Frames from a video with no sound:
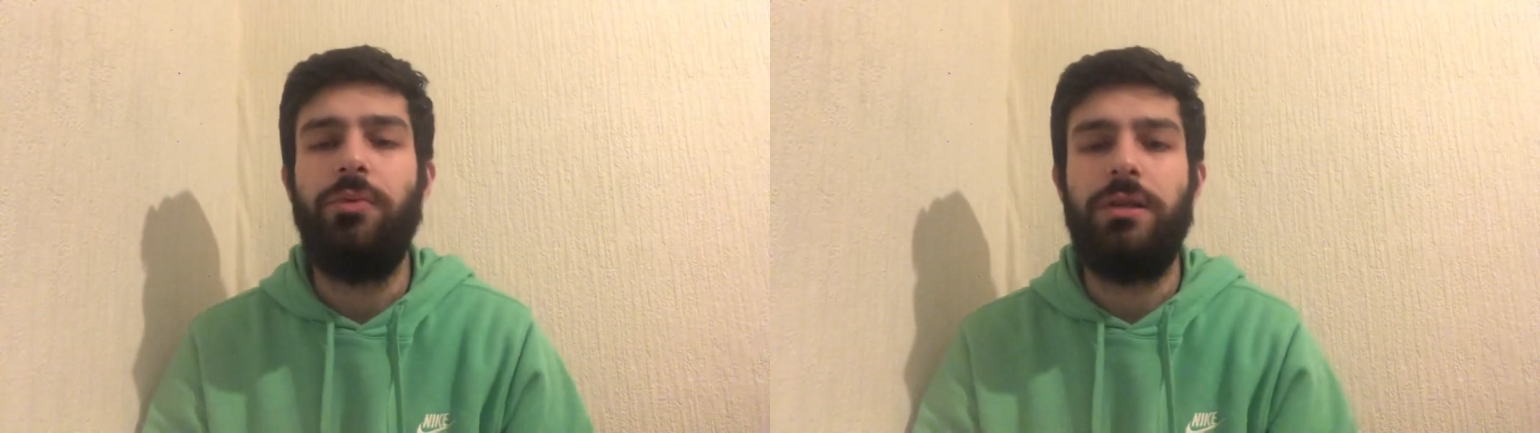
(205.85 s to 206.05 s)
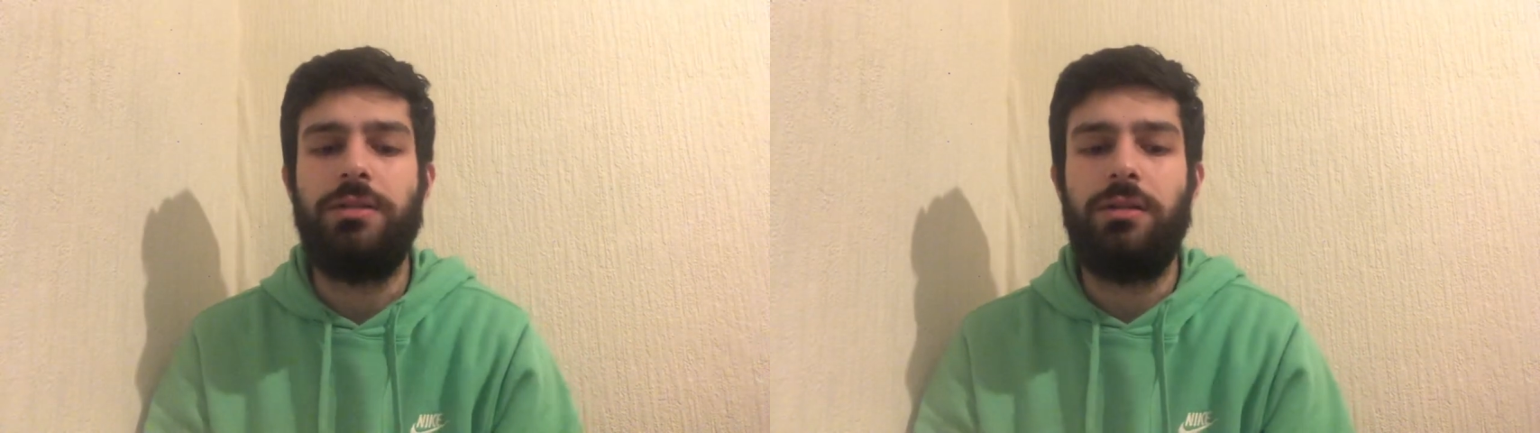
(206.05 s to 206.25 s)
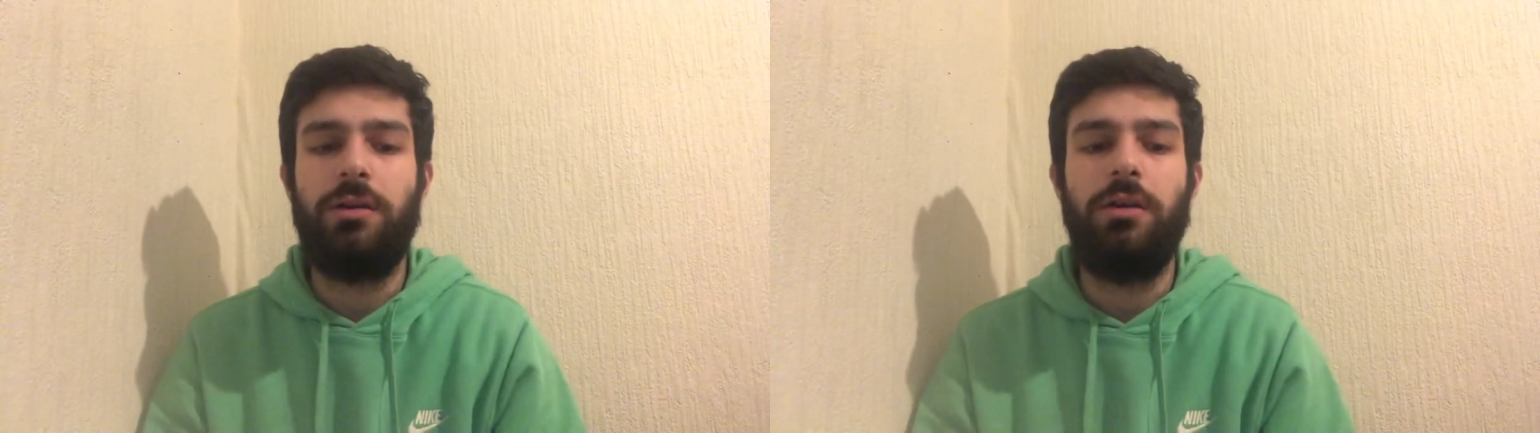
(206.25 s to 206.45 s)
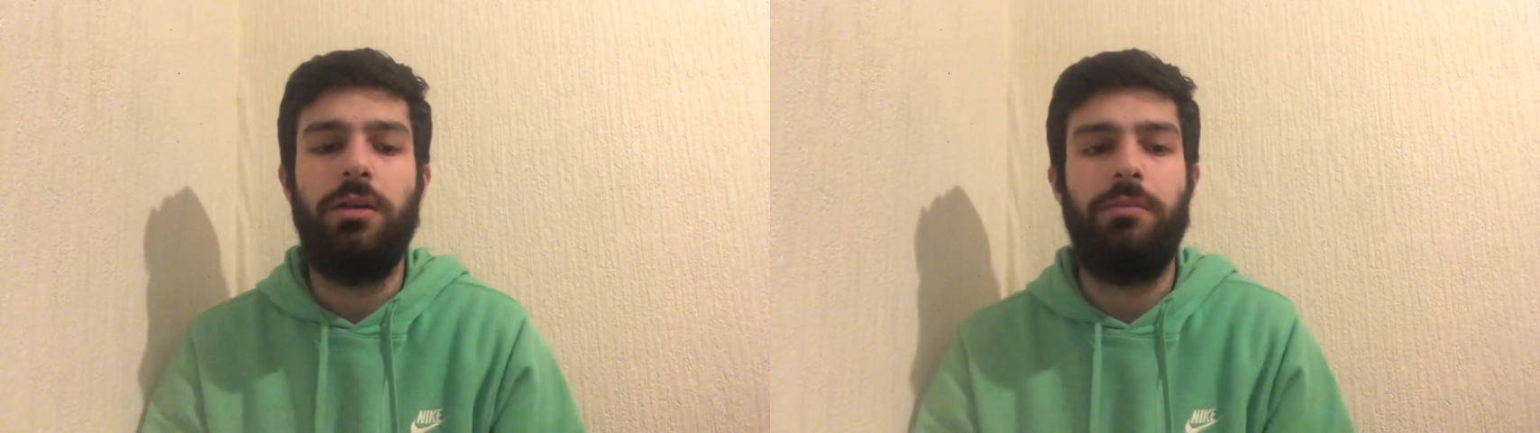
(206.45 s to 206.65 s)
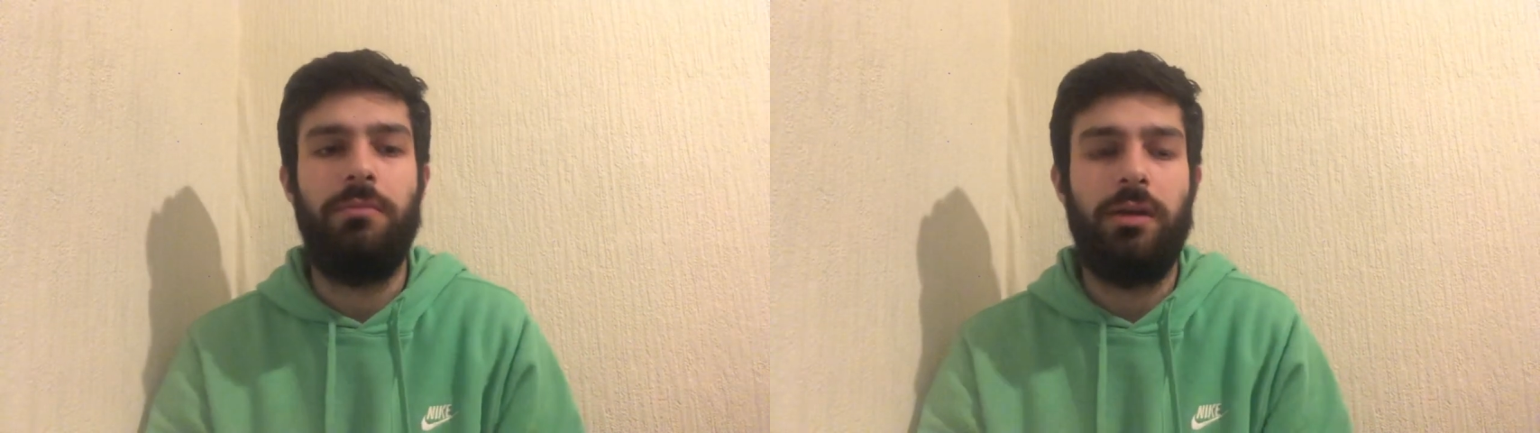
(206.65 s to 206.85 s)
wins in the
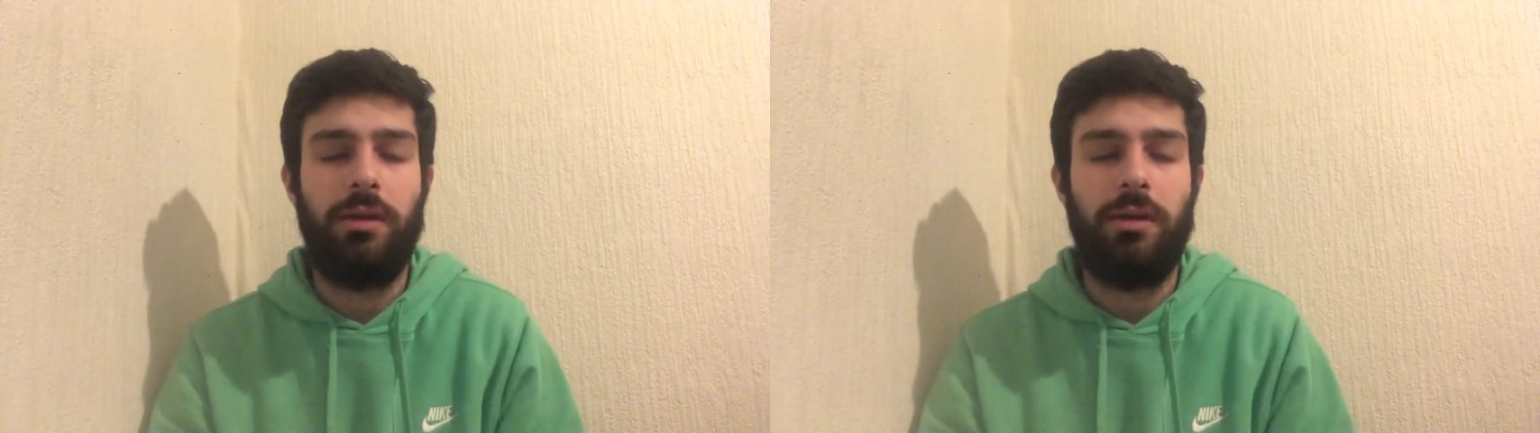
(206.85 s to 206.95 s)
column.